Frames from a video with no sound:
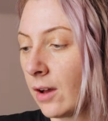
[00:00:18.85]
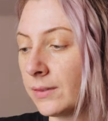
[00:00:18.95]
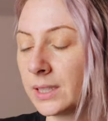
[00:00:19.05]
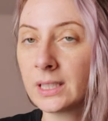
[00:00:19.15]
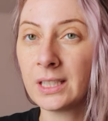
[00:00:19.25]

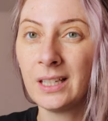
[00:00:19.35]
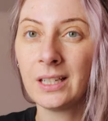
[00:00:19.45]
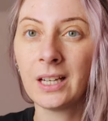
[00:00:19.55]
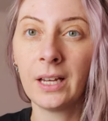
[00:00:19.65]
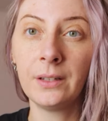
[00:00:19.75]

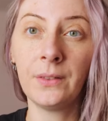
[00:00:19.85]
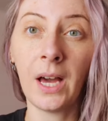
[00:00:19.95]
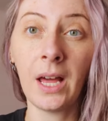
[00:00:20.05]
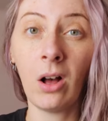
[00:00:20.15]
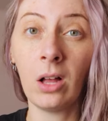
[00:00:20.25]
obviously kind of
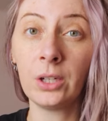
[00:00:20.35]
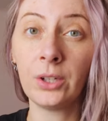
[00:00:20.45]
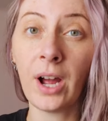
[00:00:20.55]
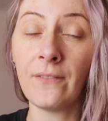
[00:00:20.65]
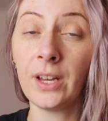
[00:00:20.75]
that
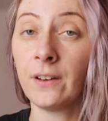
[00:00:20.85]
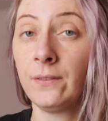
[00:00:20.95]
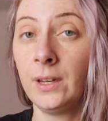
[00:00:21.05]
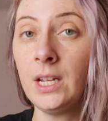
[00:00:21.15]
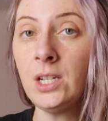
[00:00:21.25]
holographic
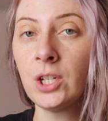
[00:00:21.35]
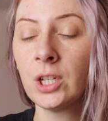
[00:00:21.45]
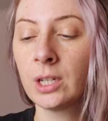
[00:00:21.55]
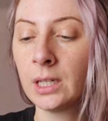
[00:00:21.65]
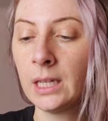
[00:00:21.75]

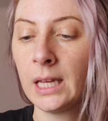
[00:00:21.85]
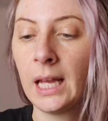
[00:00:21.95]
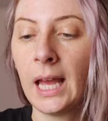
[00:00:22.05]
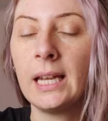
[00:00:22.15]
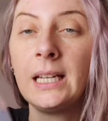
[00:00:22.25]
finish.
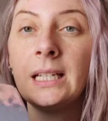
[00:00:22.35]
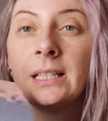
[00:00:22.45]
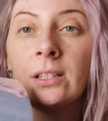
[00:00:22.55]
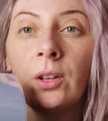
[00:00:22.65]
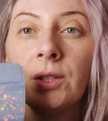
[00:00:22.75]
And it
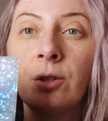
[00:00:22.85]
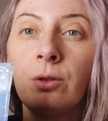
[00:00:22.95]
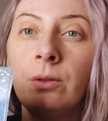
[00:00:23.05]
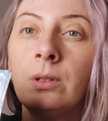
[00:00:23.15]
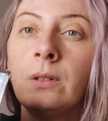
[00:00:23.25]
is
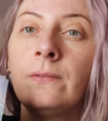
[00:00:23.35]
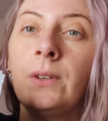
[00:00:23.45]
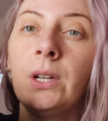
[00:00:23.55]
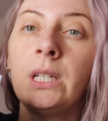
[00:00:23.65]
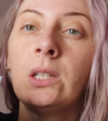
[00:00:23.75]
also
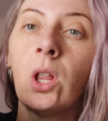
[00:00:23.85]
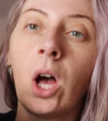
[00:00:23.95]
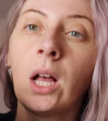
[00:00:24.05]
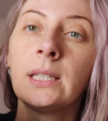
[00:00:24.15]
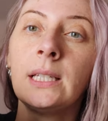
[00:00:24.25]
very
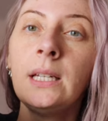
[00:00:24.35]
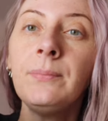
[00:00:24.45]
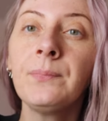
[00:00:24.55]
glossy.